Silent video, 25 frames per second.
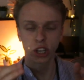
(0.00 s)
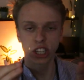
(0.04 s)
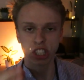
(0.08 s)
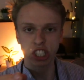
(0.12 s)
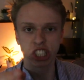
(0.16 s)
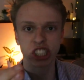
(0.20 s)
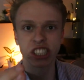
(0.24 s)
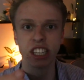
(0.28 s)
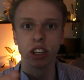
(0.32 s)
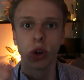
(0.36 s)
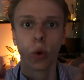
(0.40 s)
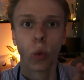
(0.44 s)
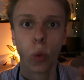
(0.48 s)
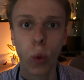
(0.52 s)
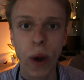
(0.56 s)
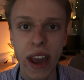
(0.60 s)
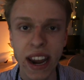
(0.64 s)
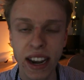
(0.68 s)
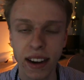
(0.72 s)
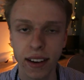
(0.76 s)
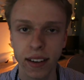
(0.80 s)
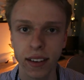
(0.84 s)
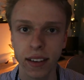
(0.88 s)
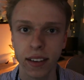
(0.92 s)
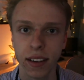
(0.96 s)
you can still
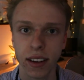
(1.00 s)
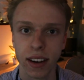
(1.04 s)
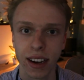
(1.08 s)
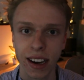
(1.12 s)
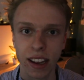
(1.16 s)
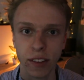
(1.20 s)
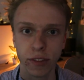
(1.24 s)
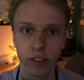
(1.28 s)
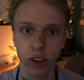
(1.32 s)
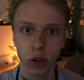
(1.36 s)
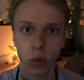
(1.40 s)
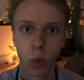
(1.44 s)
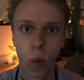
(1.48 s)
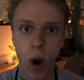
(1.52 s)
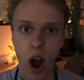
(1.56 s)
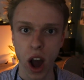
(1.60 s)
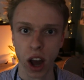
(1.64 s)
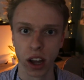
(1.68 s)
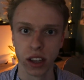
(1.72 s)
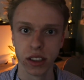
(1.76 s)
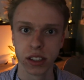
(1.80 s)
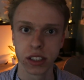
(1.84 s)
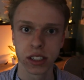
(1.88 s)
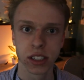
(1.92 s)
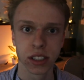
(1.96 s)
win if you
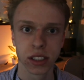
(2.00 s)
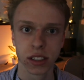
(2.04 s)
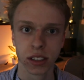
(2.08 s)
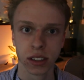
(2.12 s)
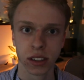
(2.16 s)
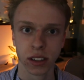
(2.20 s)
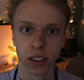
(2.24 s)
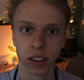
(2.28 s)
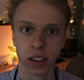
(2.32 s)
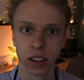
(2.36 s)
want.